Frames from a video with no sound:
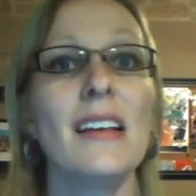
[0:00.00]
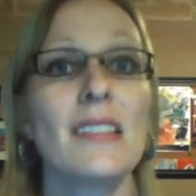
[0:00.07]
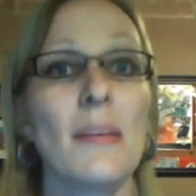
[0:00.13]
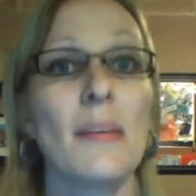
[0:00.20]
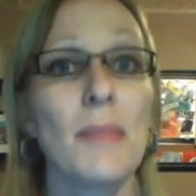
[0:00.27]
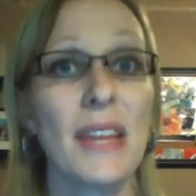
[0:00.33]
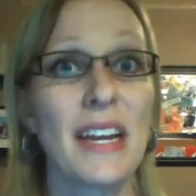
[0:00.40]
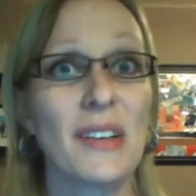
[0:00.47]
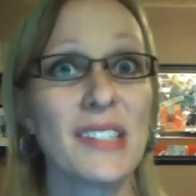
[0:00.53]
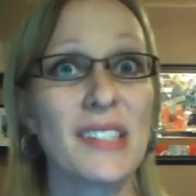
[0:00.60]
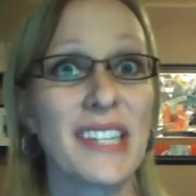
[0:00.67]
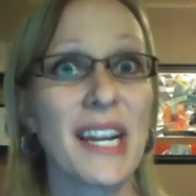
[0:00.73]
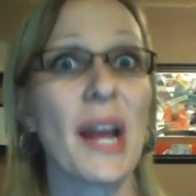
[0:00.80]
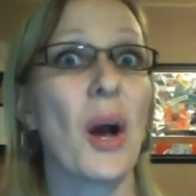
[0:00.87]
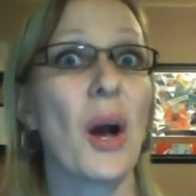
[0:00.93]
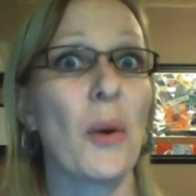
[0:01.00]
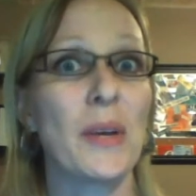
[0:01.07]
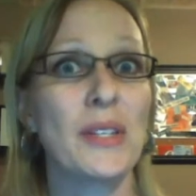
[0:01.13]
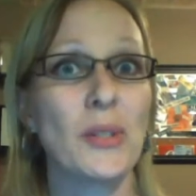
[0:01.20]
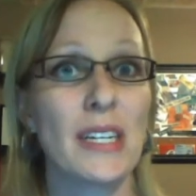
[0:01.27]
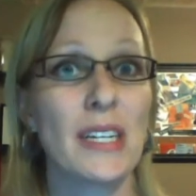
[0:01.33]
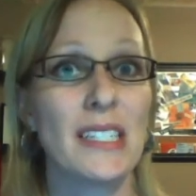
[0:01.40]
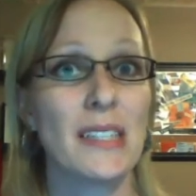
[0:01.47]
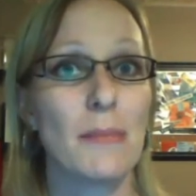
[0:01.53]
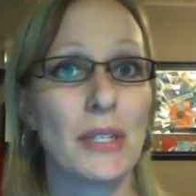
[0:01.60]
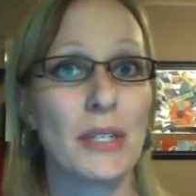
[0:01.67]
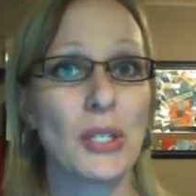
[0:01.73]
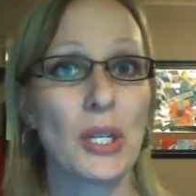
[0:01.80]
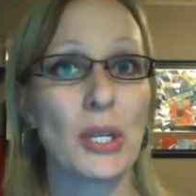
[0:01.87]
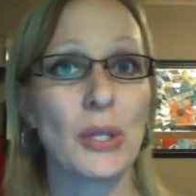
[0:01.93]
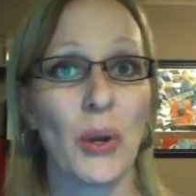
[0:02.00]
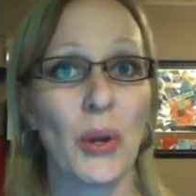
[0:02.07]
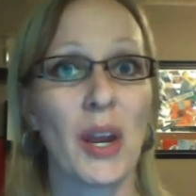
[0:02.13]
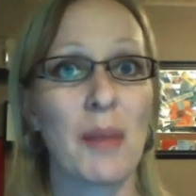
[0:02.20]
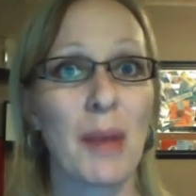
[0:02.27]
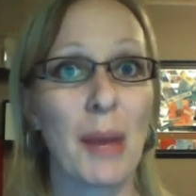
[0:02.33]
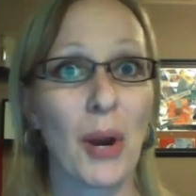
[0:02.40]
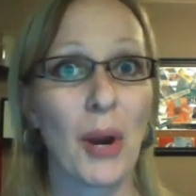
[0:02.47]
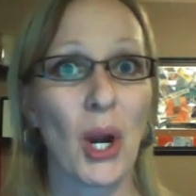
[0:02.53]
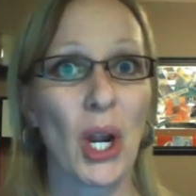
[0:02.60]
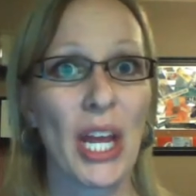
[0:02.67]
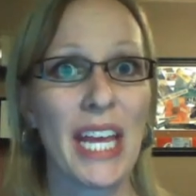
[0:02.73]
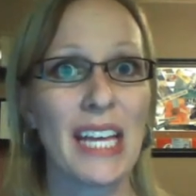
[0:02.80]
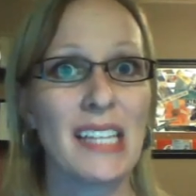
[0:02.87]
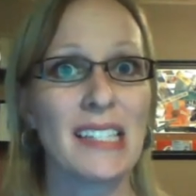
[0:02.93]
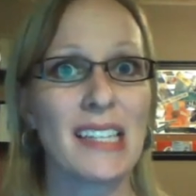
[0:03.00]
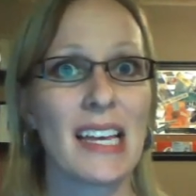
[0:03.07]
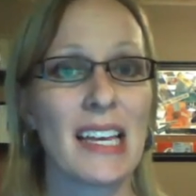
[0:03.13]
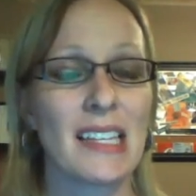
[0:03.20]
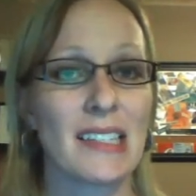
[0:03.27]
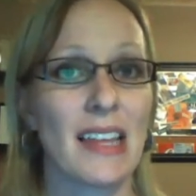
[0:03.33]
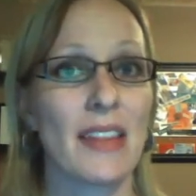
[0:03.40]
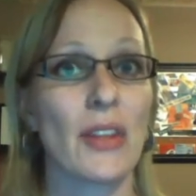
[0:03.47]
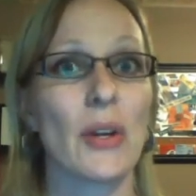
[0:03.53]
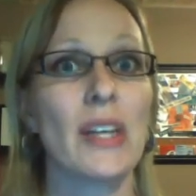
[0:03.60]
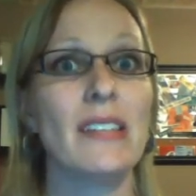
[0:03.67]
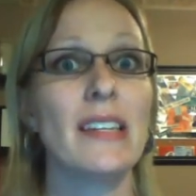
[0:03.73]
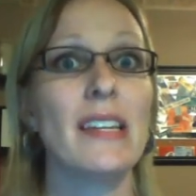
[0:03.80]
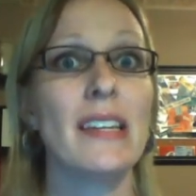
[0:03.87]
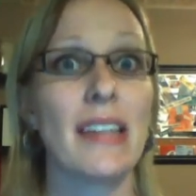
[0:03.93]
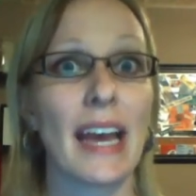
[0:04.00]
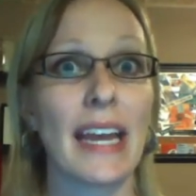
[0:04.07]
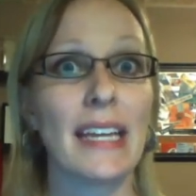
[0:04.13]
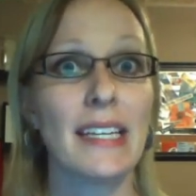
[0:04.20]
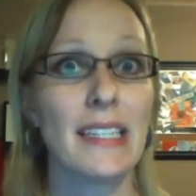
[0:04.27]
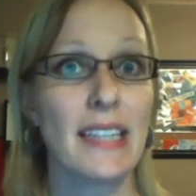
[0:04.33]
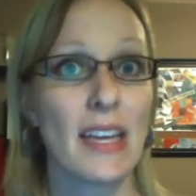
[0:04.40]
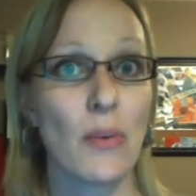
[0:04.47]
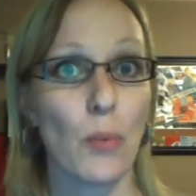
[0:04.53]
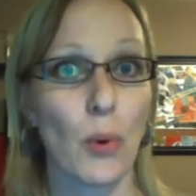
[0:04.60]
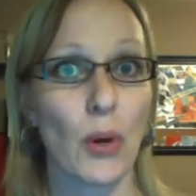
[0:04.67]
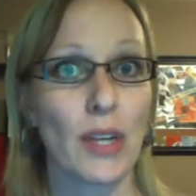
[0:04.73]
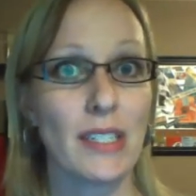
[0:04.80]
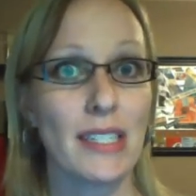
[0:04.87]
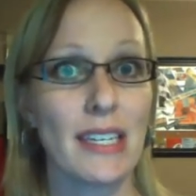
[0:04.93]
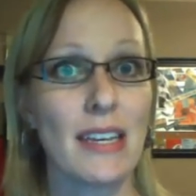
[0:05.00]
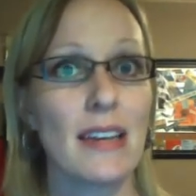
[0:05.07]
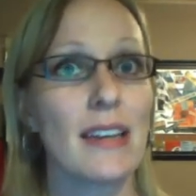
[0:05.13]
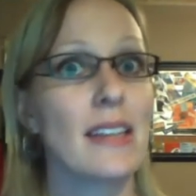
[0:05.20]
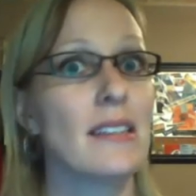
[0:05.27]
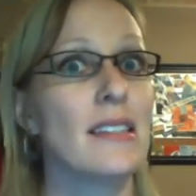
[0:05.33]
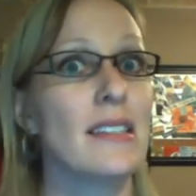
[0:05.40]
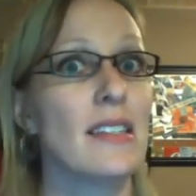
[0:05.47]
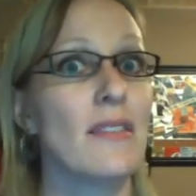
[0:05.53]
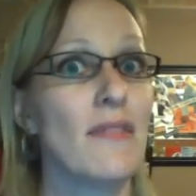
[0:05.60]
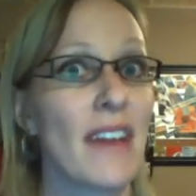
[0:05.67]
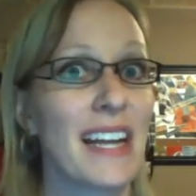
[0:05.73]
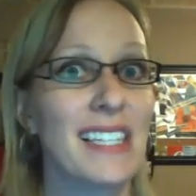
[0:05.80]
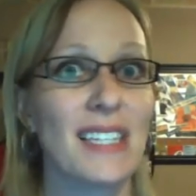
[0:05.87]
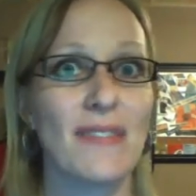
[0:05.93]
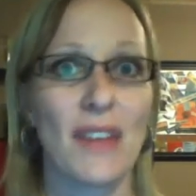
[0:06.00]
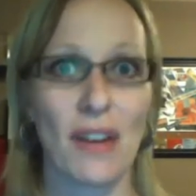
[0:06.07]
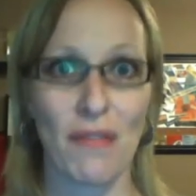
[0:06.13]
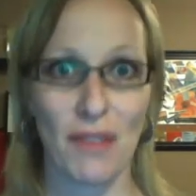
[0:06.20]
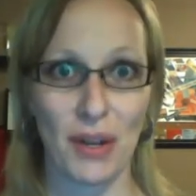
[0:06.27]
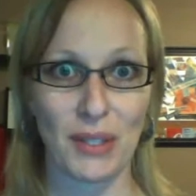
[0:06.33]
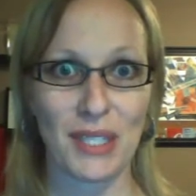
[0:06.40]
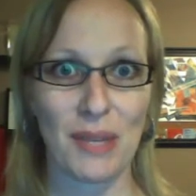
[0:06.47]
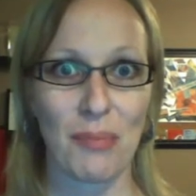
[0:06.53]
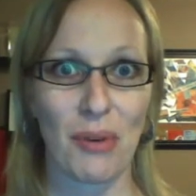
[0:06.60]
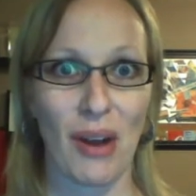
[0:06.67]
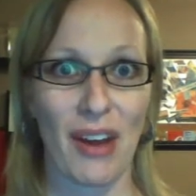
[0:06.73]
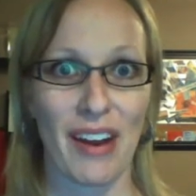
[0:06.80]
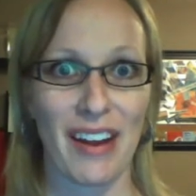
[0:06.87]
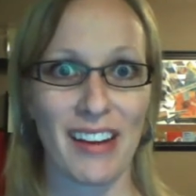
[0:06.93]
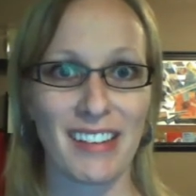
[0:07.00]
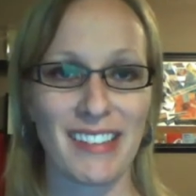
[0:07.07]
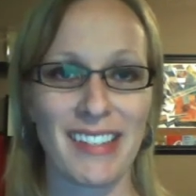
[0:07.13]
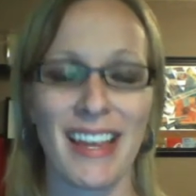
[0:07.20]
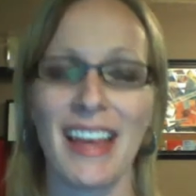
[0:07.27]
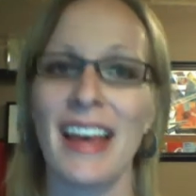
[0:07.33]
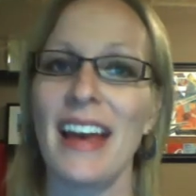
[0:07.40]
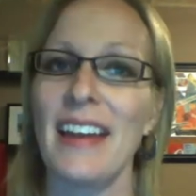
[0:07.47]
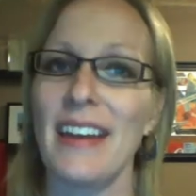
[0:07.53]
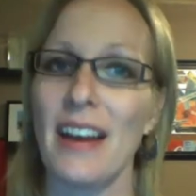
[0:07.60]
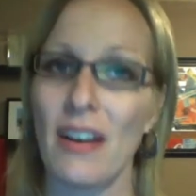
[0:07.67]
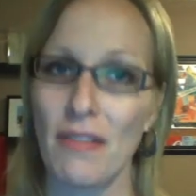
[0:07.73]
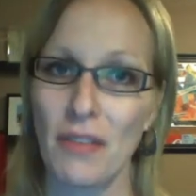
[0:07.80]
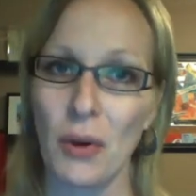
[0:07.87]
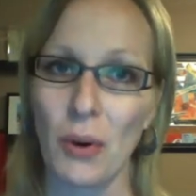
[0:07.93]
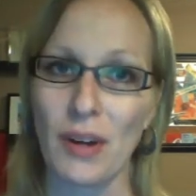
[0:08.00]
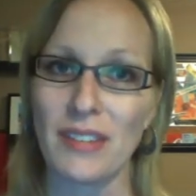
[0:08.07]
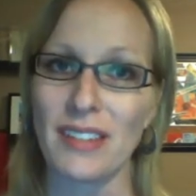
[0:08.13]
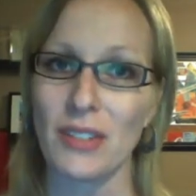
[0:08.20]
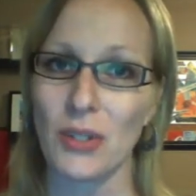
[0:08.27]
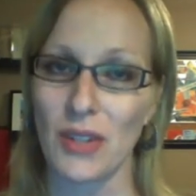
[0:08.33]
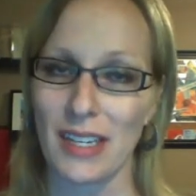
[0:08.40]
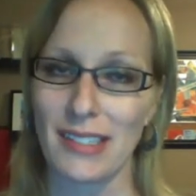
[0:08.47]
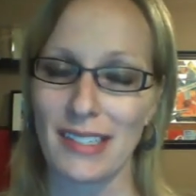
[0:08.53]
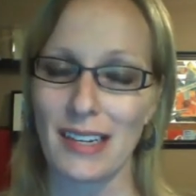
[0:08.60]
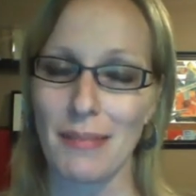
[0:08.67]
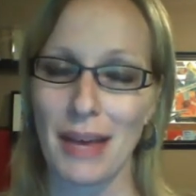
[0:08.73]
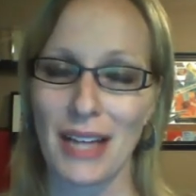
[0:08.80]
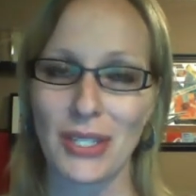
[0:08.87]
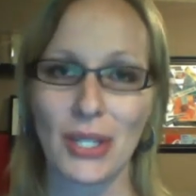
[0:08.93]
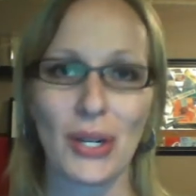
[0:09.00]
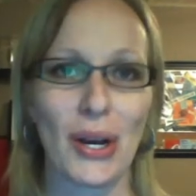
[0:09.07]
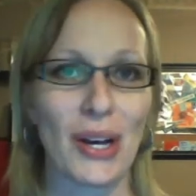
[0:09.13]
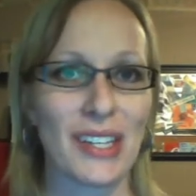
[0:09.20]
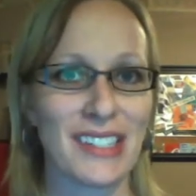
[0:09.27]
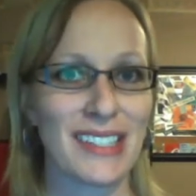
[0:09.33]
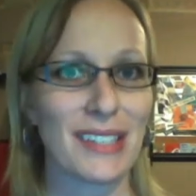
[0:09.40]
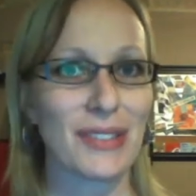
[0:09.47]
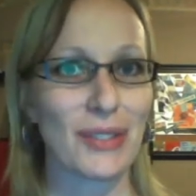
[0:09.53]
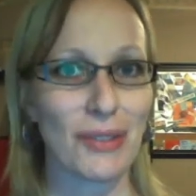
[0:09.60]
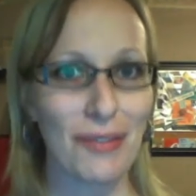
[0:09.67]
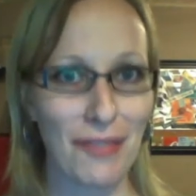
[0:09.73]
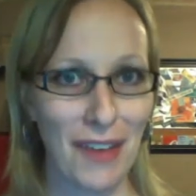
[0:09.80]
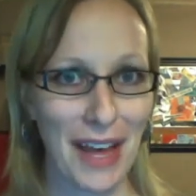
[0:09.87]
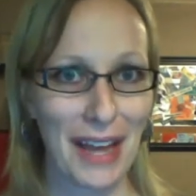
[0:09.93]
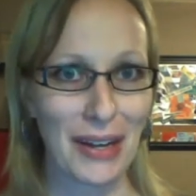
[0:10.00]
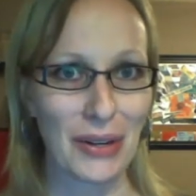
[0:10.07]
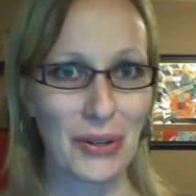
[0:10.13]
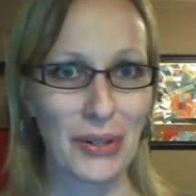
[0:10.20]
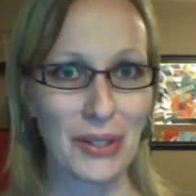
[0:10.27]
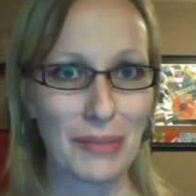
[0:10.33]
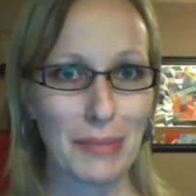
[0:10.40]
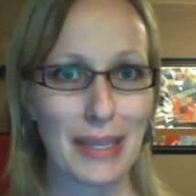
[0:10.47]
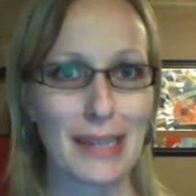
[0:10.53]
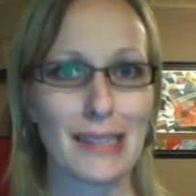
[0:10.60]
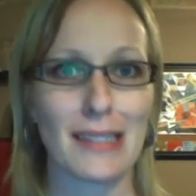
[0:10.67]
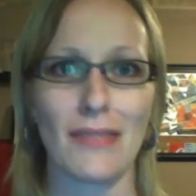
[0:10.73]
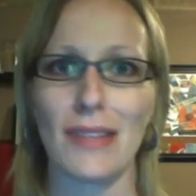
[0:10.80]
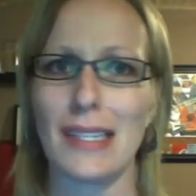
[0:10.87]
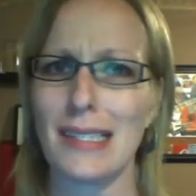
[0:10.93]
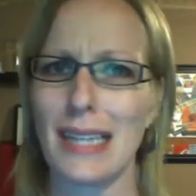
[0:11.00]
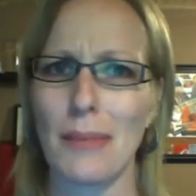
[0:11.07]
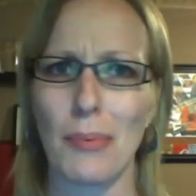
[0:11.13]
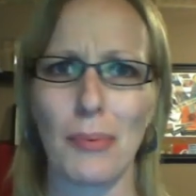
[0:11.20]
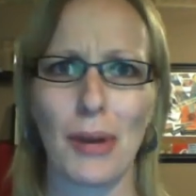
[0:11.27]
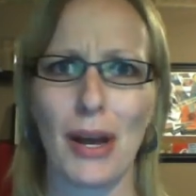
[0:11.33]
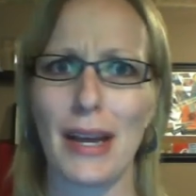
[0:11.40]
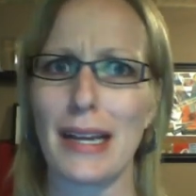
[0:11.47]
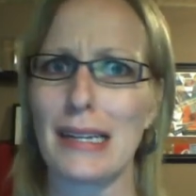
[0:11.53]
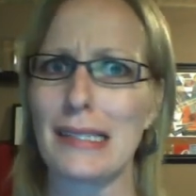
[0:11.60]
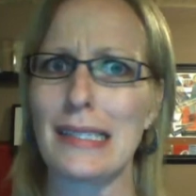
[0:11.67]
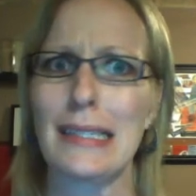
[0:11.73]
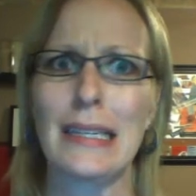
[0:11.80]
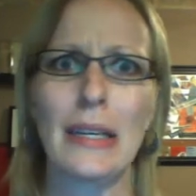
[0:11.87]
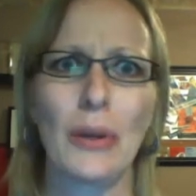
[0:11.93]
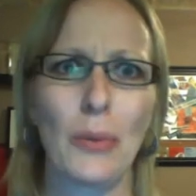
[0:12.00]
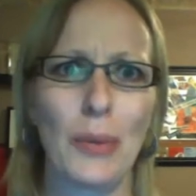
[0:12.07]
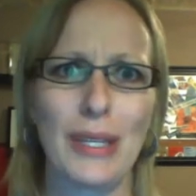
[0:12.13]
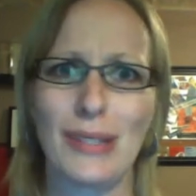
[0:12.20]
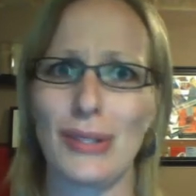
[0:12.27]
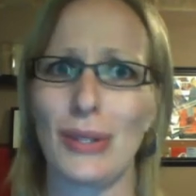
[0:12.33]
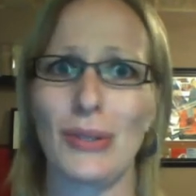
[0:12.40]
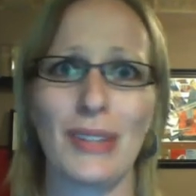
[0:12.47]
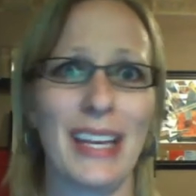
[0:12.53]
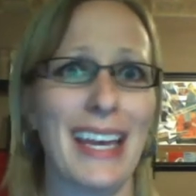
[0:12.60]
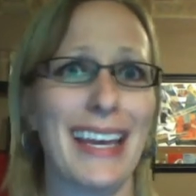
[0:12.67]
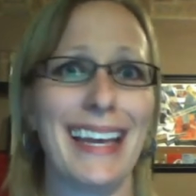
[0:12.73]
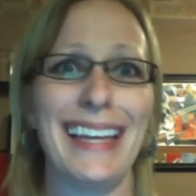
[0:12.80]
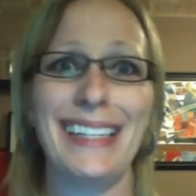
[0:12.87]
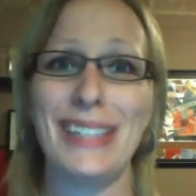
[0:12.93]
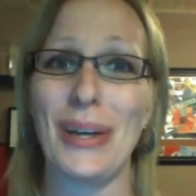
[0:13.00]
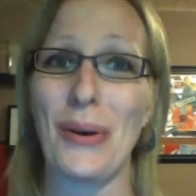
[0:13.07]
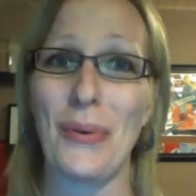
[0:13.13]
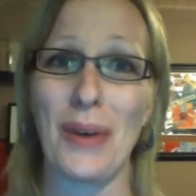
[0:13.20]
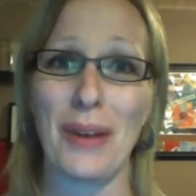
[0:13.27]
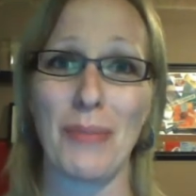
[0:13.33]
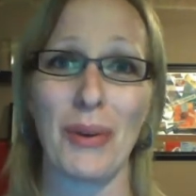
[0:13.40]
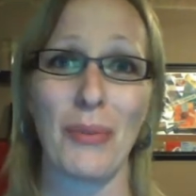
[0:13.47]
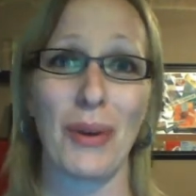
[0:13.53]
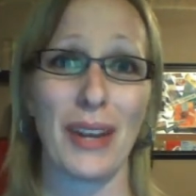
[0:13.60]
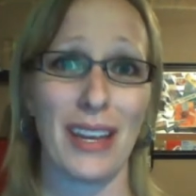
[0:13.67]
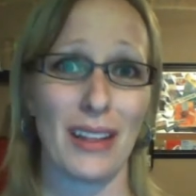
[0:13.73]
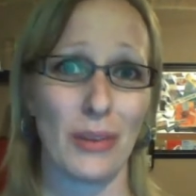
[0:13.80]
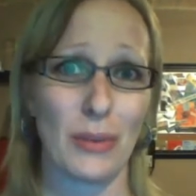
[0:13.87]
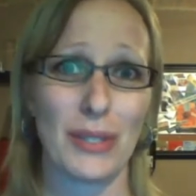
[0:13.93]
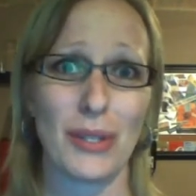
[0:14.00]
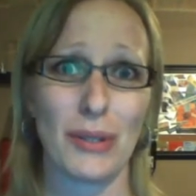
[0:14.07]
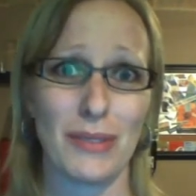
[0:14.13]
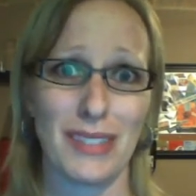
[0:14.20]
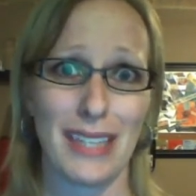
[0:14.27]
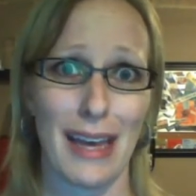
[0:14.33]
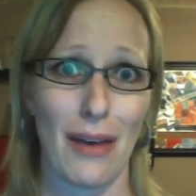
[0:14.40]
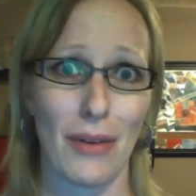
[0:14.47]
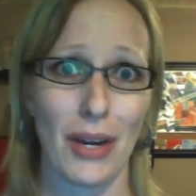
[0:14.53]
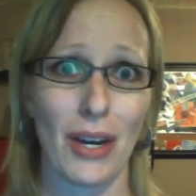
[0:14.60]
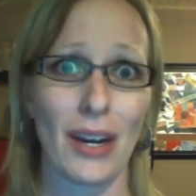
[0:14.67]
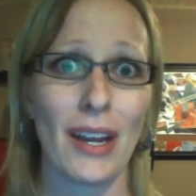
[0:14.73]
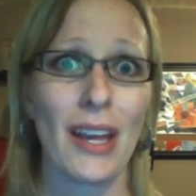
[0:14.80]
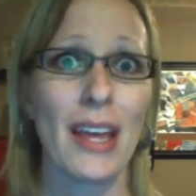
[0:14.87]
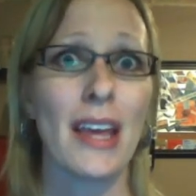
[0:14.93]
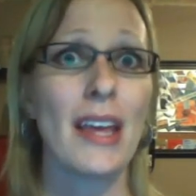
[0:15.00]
Something else that I always try to mention during my parties is that there is a 90-day warranty against defective and faulty products. Now, of course, as you guys can imagine, all sales are final because of this type of product. We certainly don't want to be working the returns counter.